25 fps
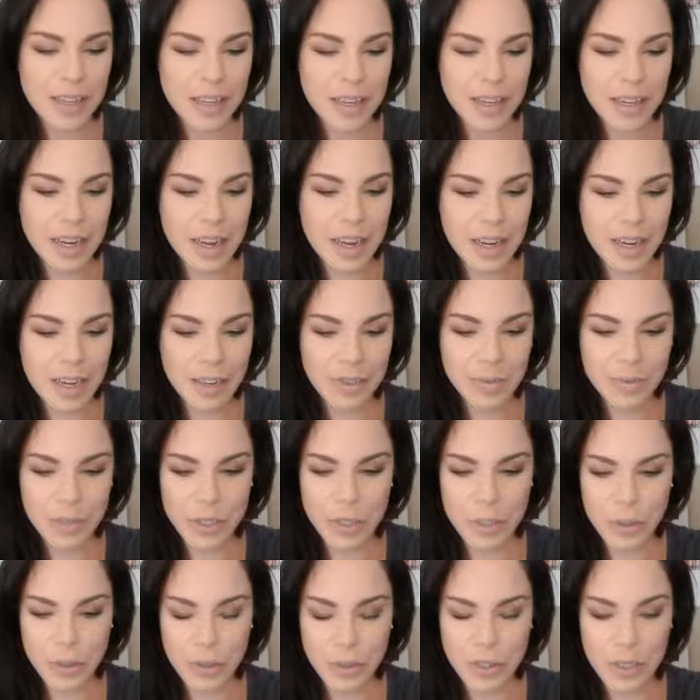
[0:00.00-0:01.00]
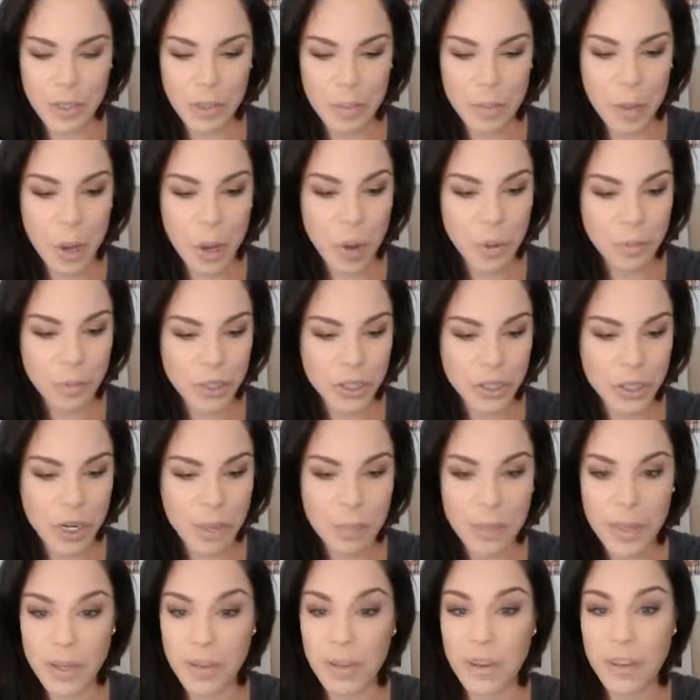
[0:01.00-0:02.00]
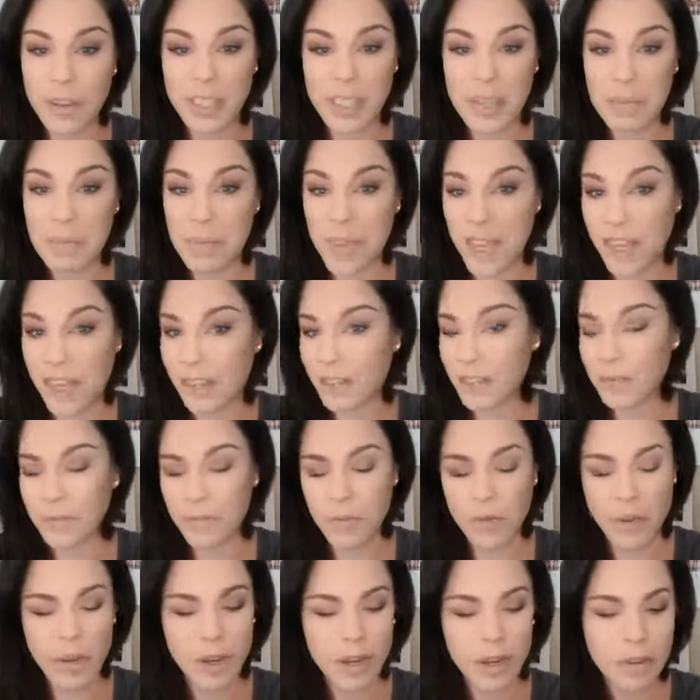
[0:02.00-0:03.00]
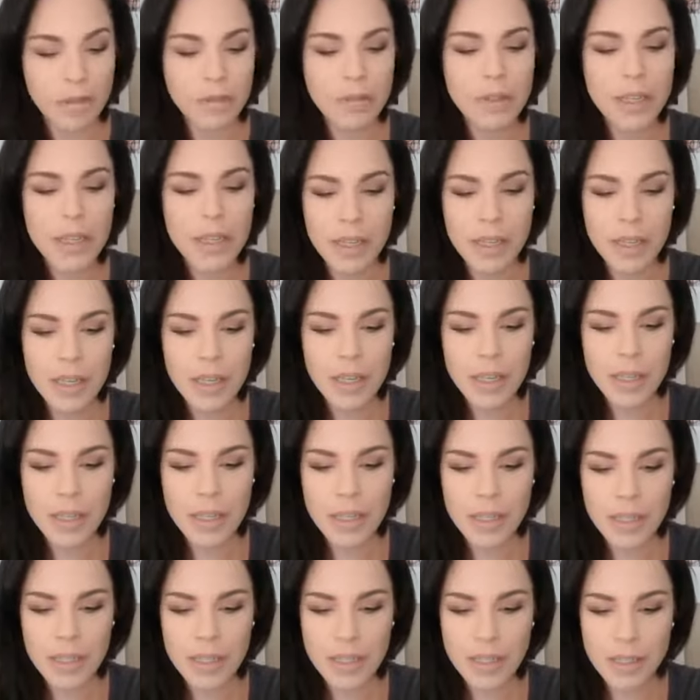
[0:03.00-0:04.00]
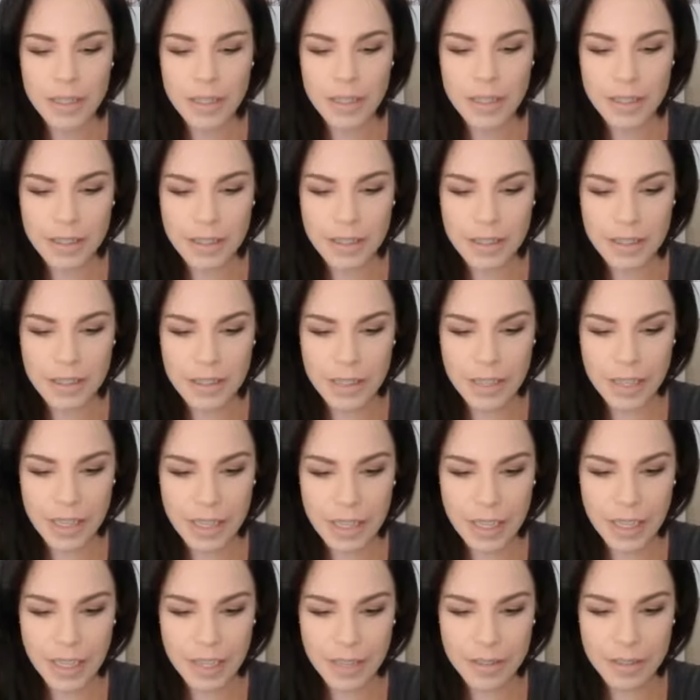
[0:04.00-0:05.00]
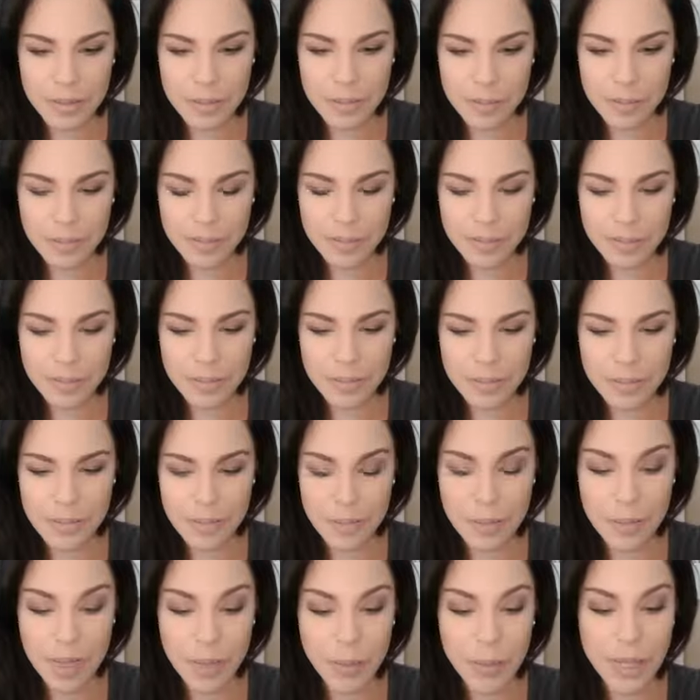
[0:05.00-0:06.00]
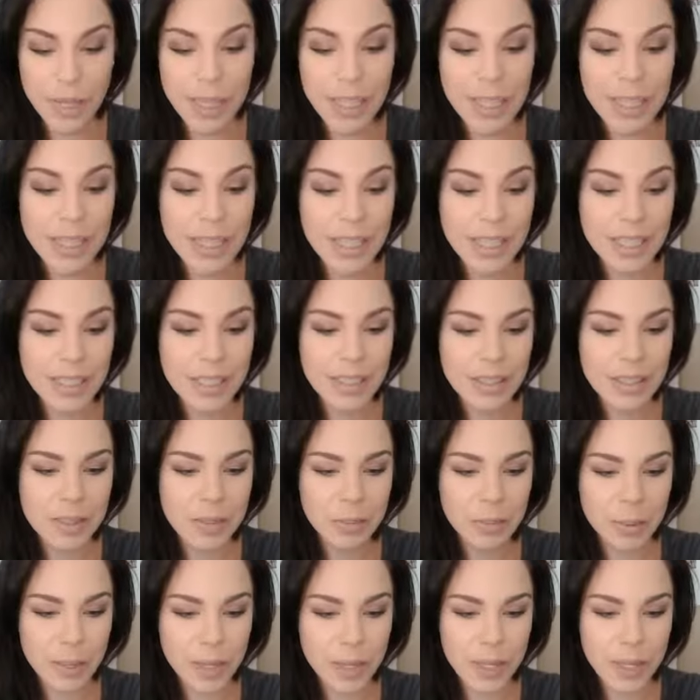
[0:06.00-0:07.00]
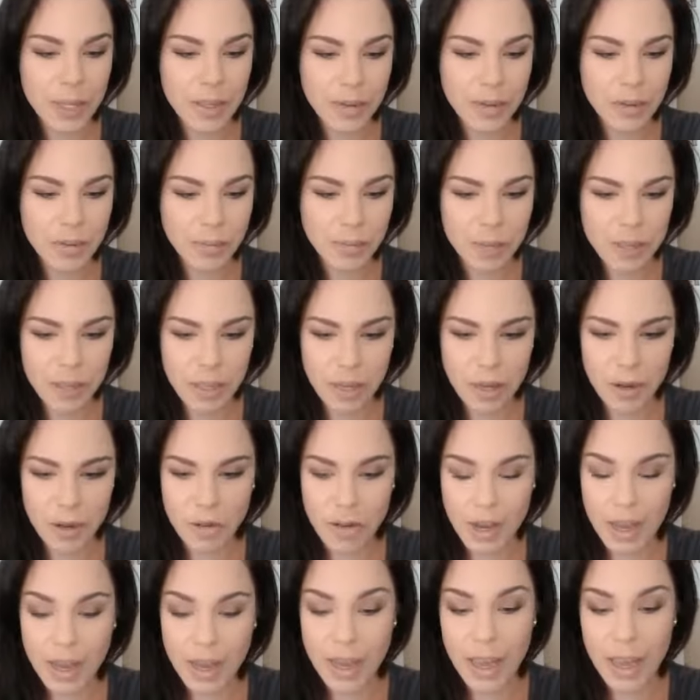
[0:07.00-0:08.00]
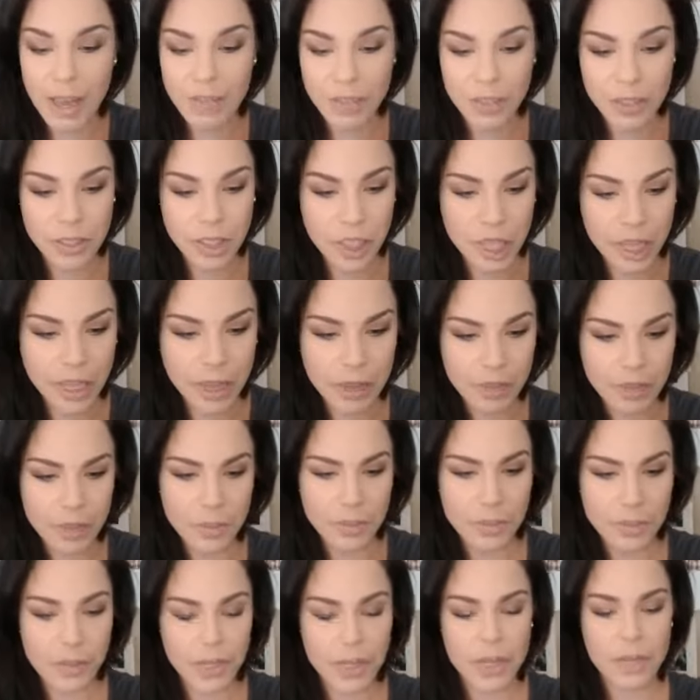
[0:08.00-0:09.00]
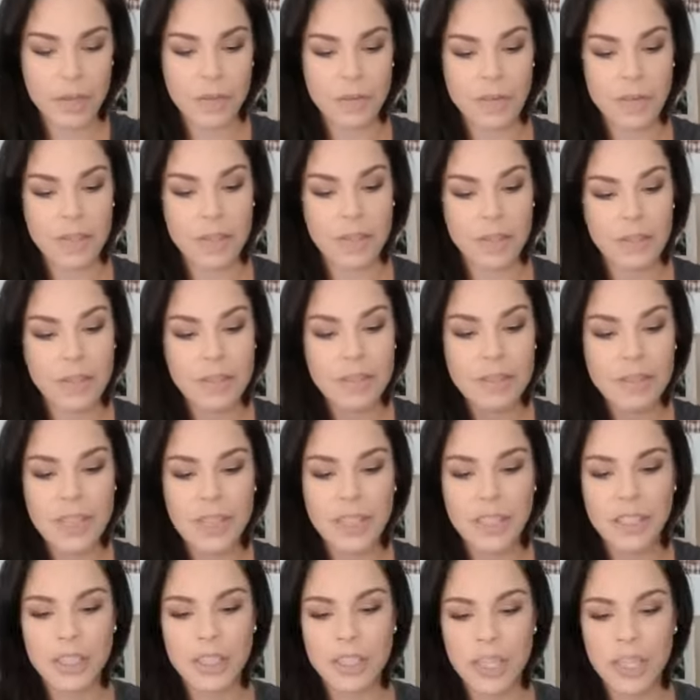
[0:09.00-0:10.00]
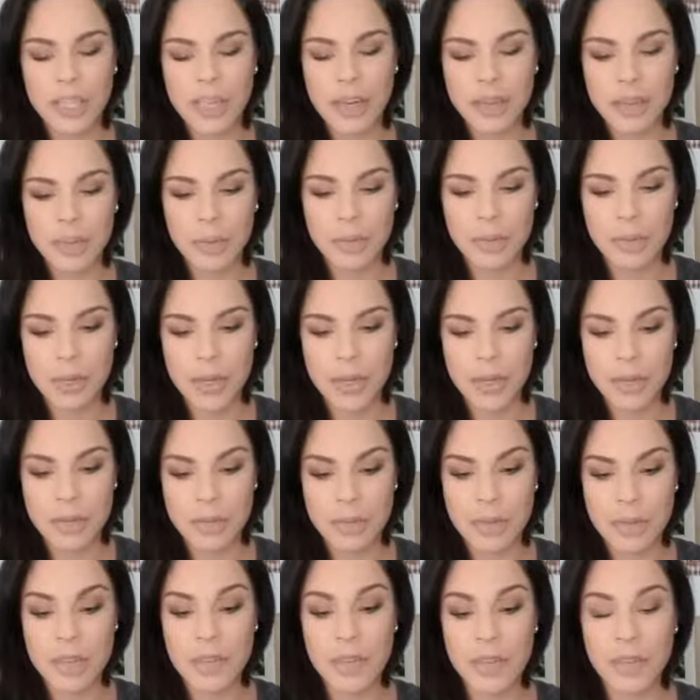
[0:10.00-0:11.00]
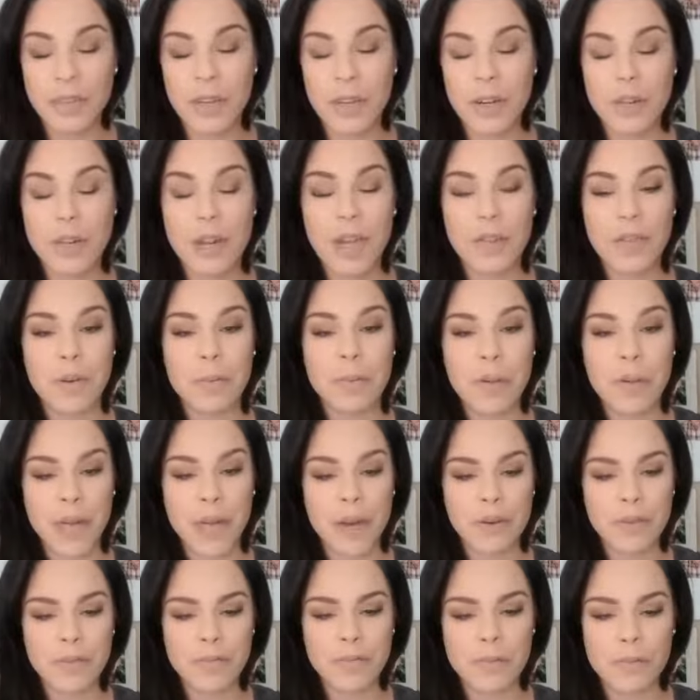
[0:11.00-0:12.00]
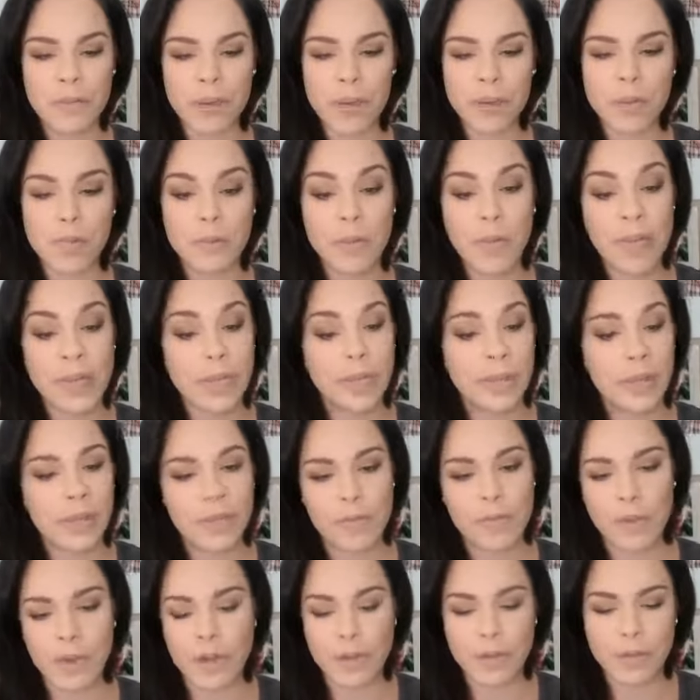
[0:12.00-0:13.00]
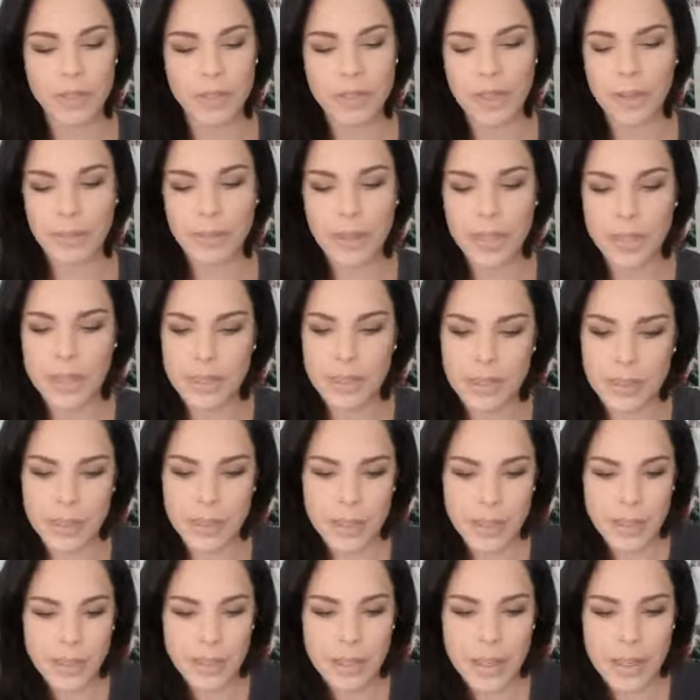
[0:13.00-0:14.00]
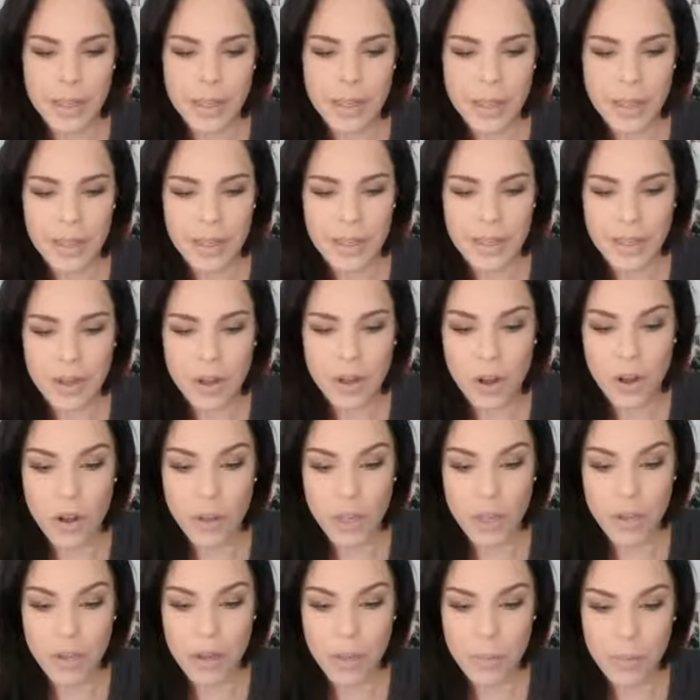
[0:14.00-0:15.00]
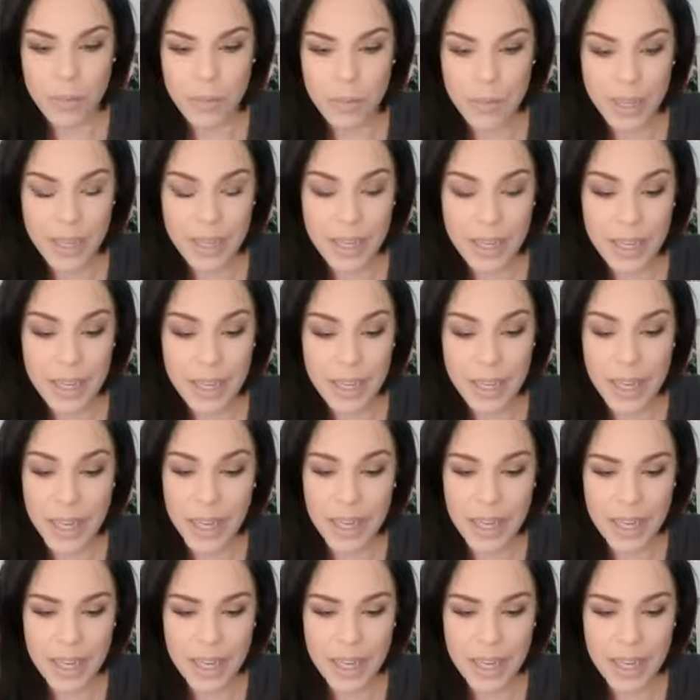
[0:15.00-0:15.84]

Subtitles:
kind of do some home shopping on demand for you. Let's see. But we can get into some pretty homes, though. I have to check out the pretty homes. And the reason I like to check out the pretty homes, even if I don't have a buyer for it, one, you never know when somebody is going to call you up and be like, hey,